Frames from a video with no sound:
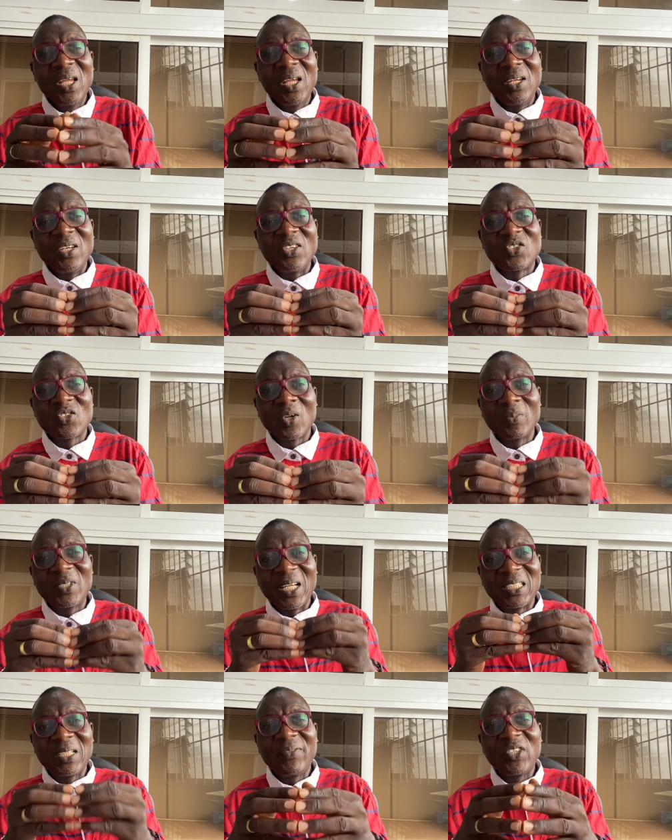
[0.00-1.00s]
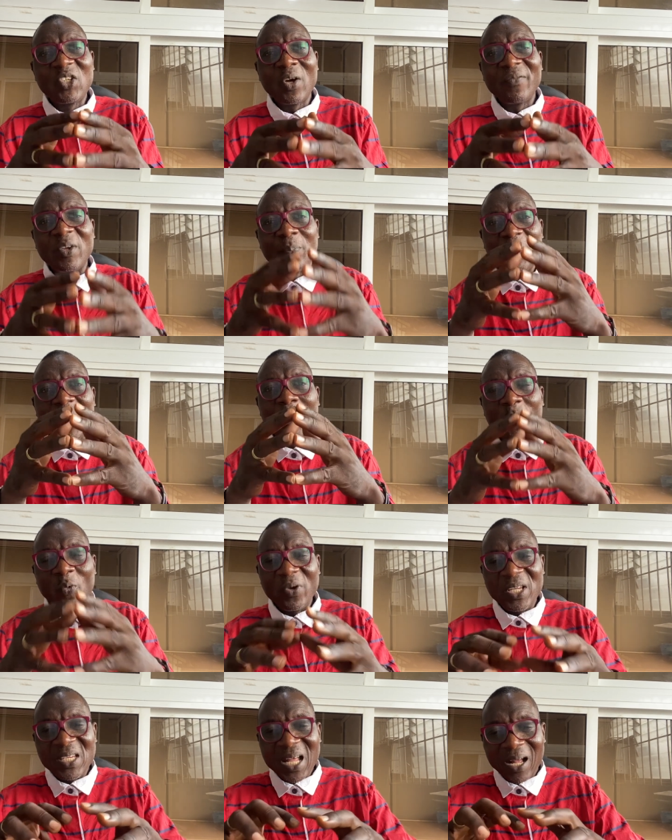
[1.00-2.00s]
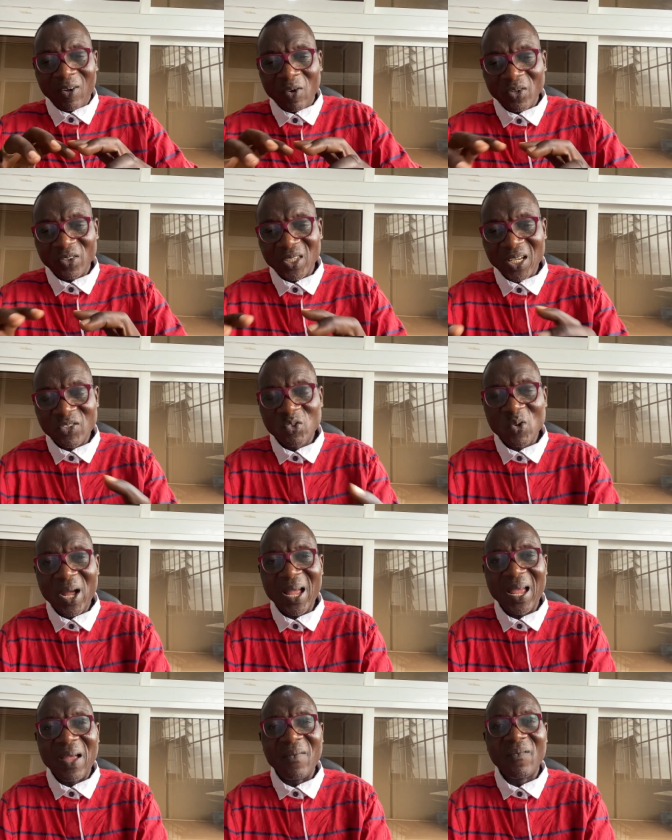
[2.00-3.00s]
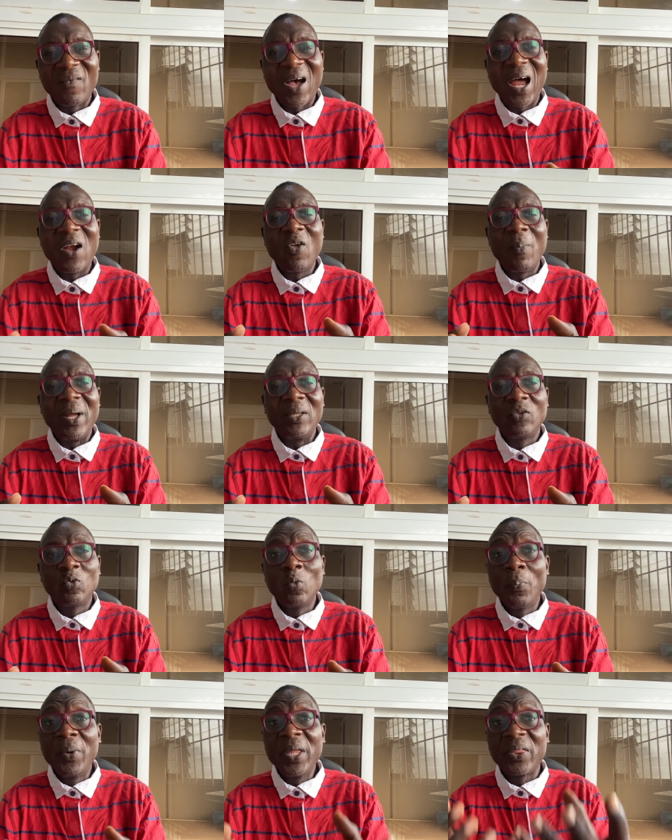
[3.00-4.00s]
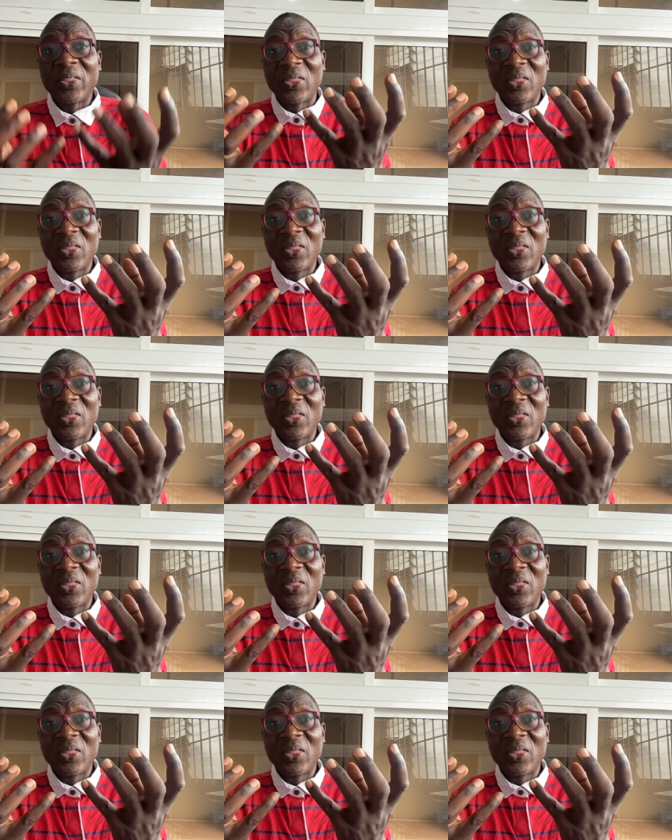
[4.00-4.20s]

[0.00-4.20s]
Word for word: the subjectivity of the people in their contextual environment to breathe.